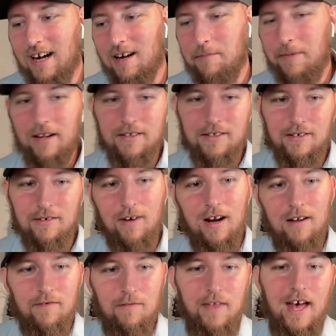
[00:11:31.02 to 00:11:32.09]
Kind of bounced
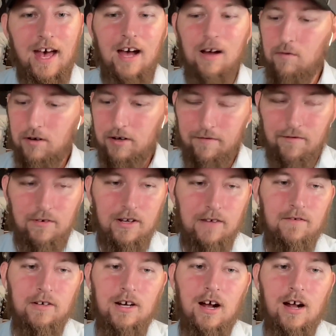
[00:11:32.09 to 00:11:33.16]
around from that, working for
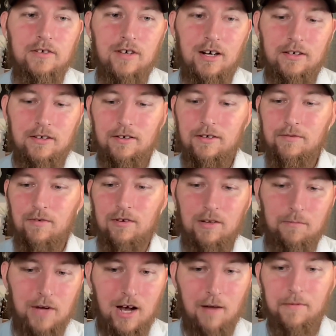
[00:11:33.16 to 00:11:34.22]
different contractors.
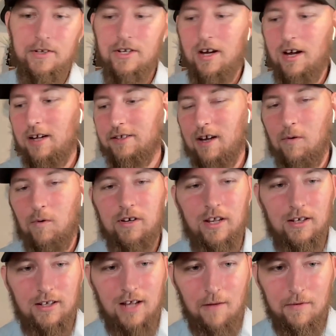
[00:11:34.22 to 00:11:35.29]
Worked at Papa John's. I
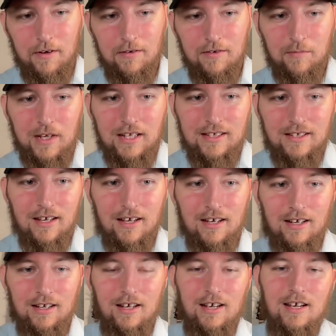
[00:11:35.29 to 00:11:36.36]
worked at Domino's
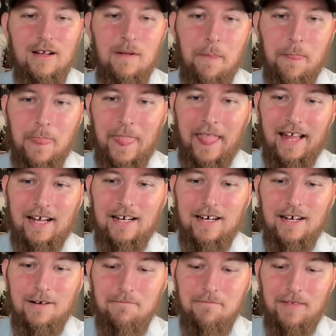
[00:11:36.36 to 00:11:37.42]
Pizza.
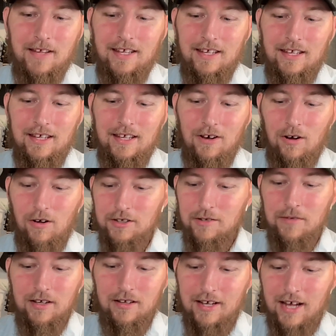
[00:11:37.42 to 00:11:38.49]
Um,
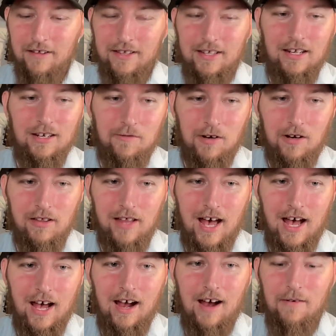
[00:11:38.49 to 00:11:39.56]
Ultimately, at the end of all
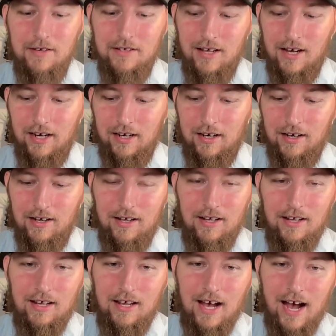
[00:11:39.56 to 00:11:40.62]
that, I was like,
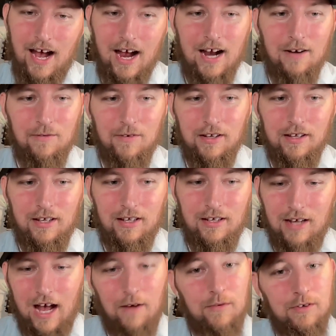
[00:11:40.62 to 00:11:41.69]
I
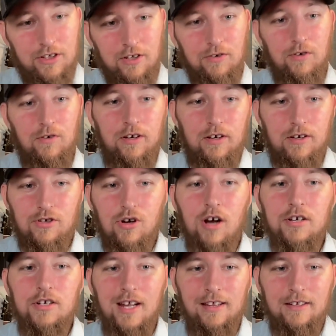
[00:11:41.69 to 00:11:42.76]
was still doing
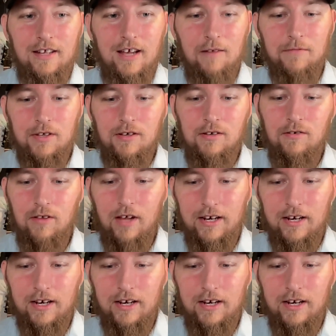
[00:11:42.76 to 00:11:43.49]
construction at the time too.